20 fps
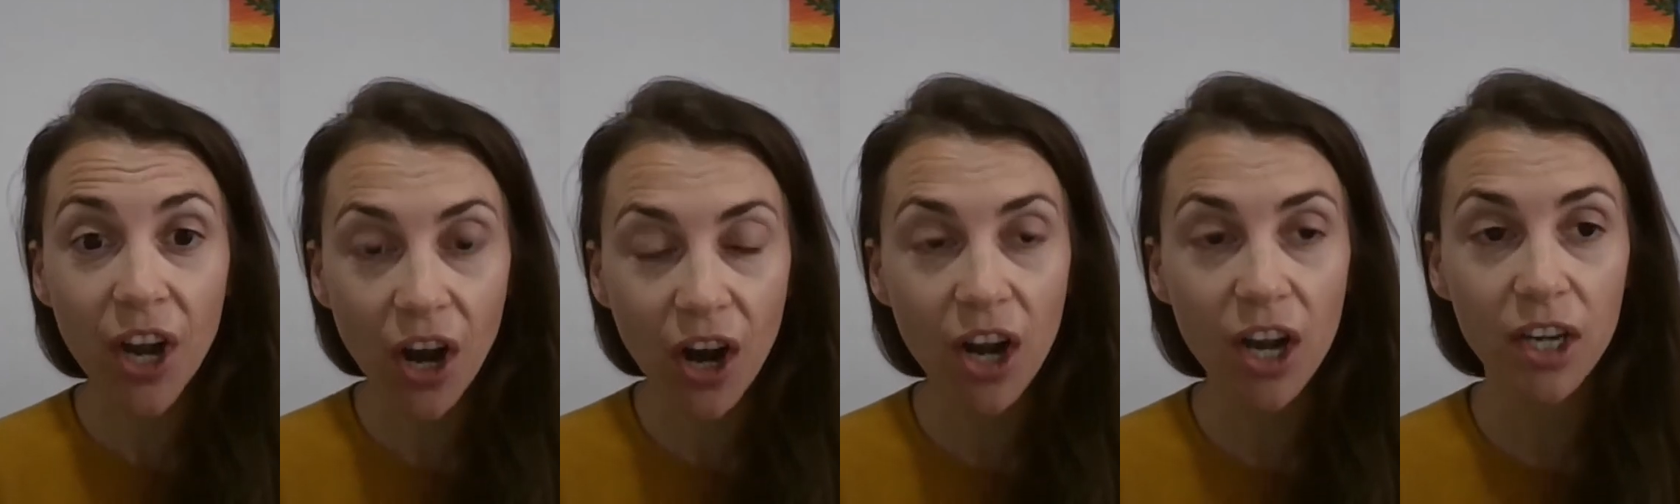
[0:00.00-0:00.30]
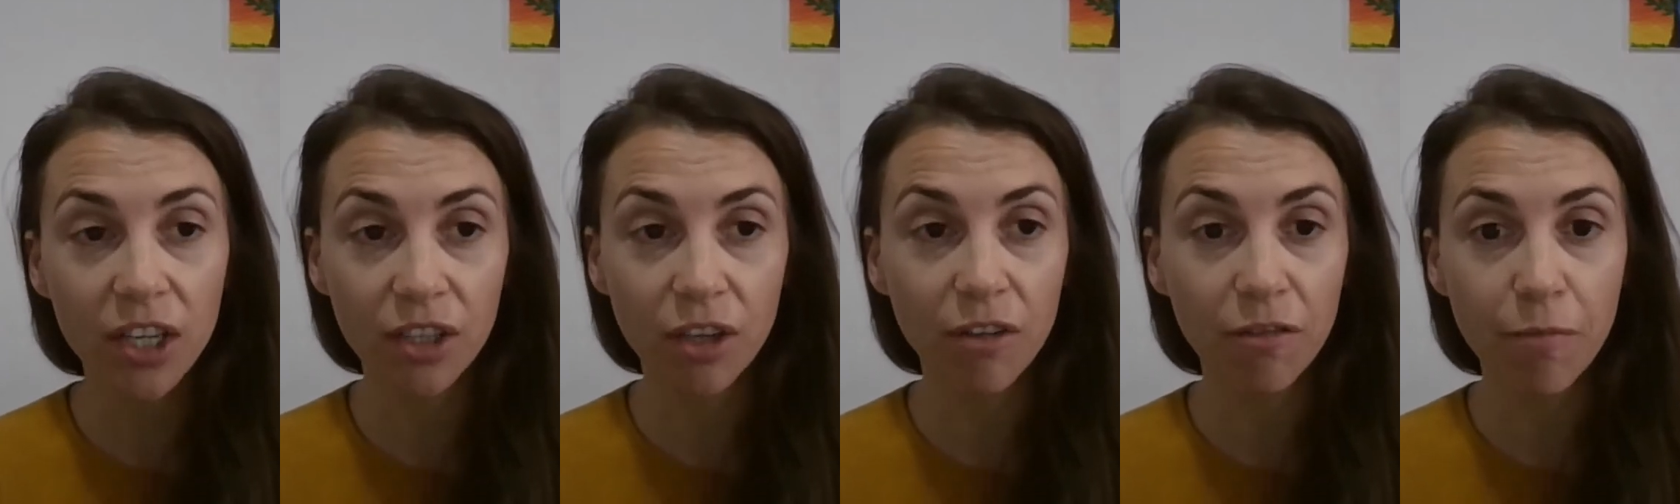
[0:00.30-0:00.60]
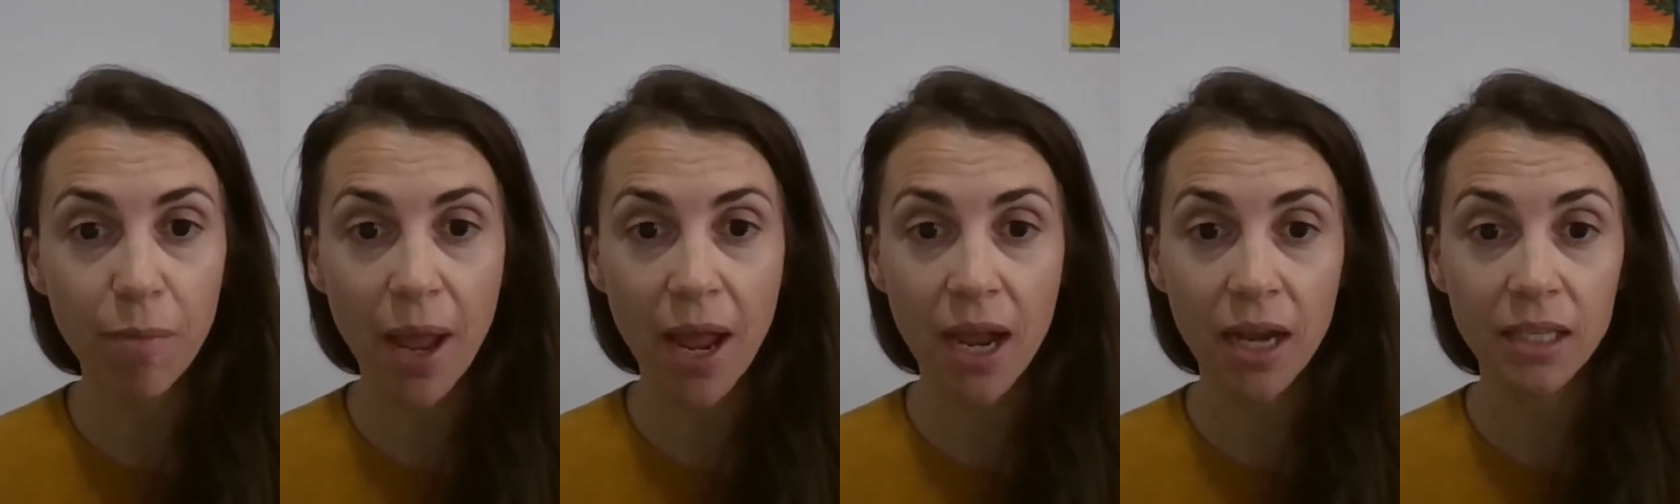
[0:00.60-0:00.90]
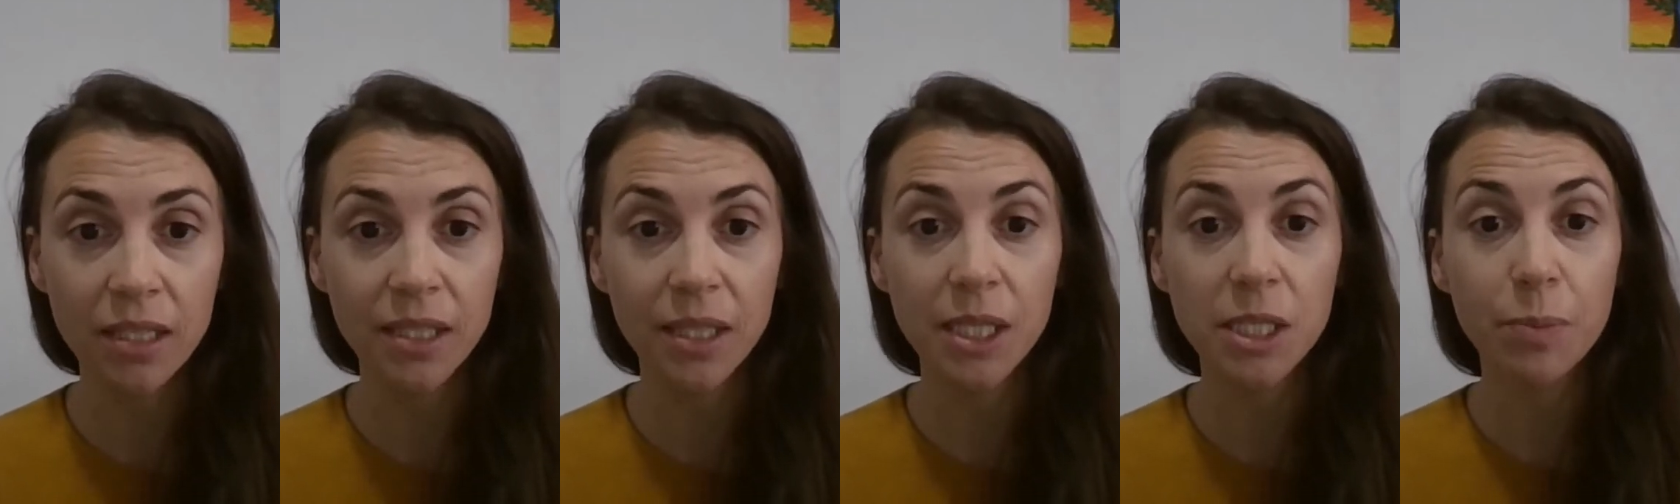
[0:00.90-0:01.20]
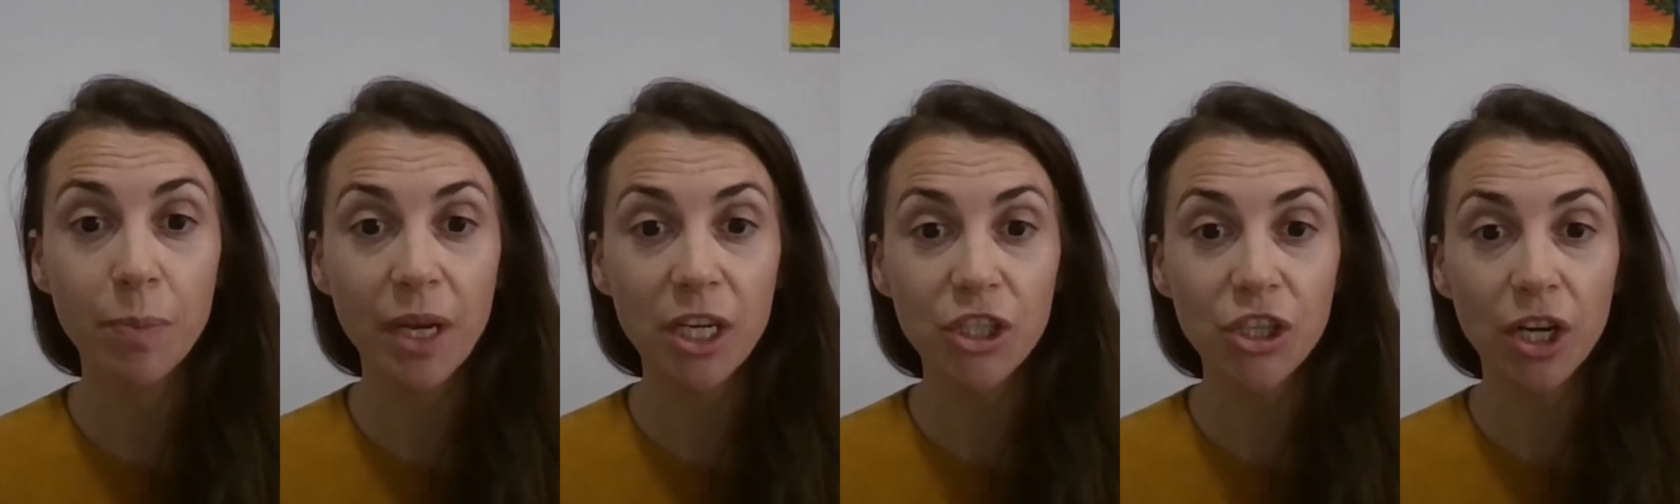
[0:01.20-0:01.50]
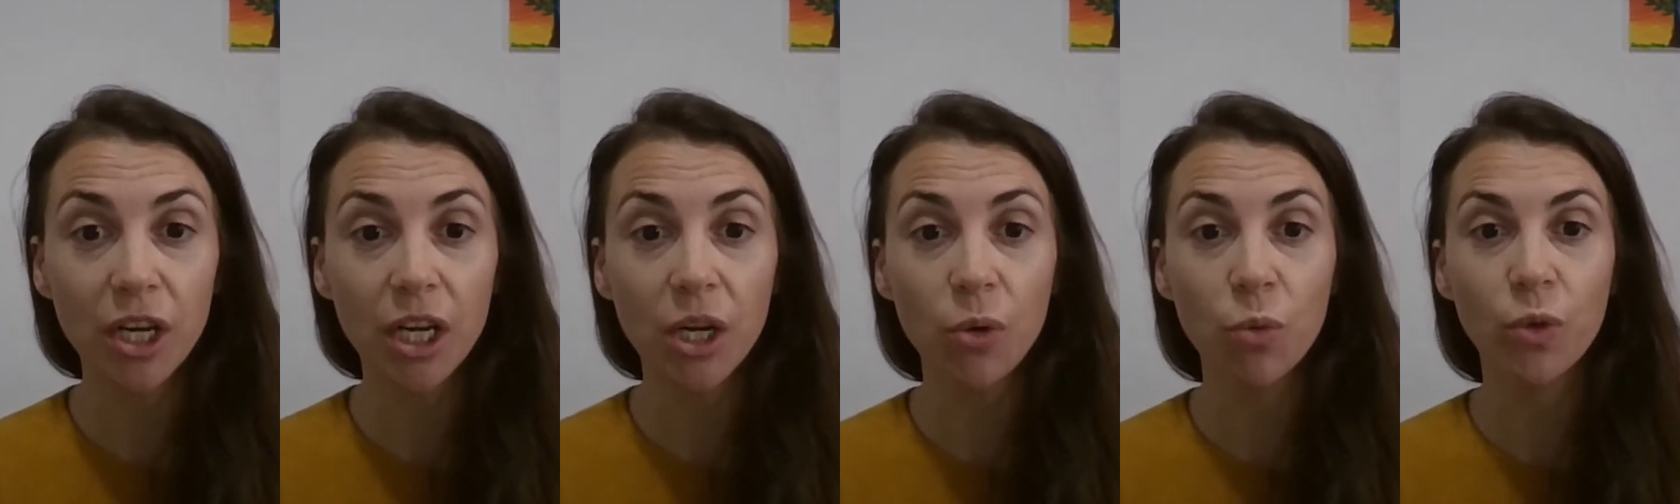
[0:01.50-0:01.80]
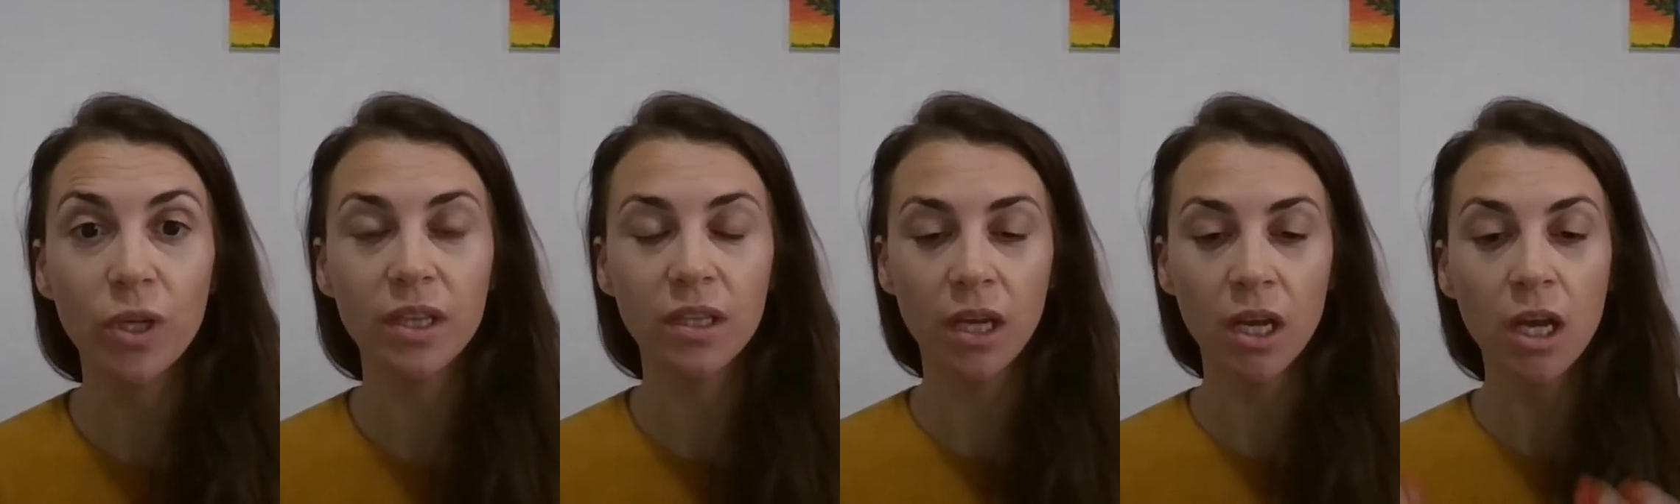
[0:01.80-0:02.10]
heart of banks, especially
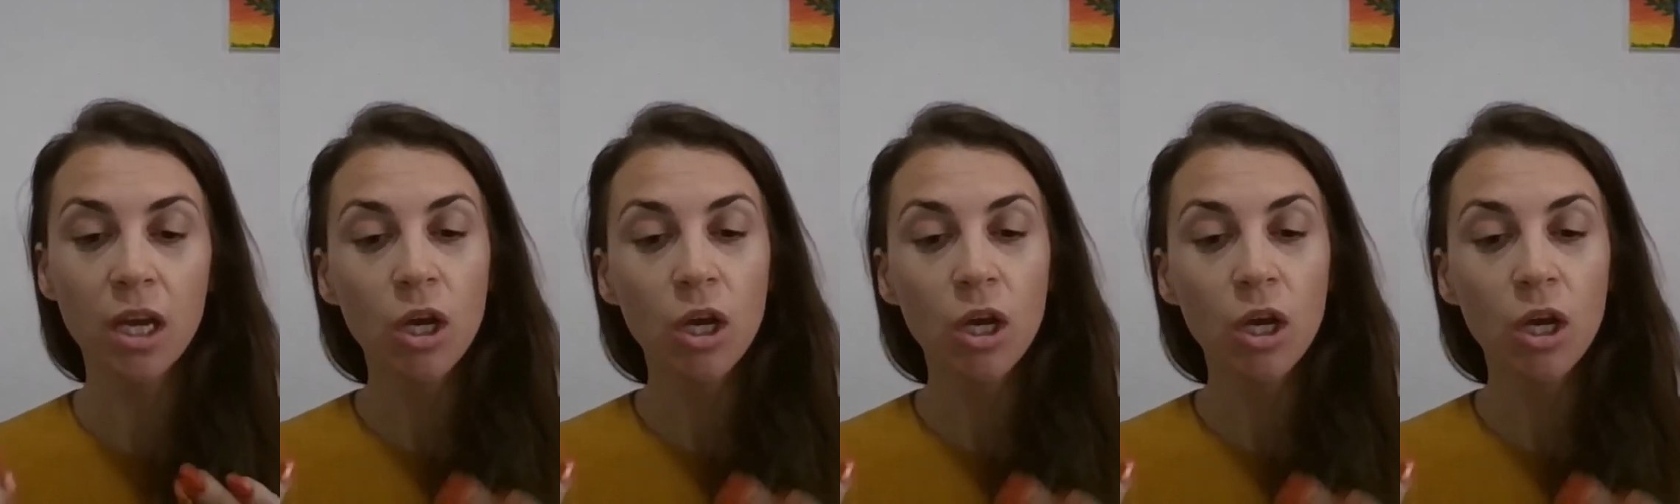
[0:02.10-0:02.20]
with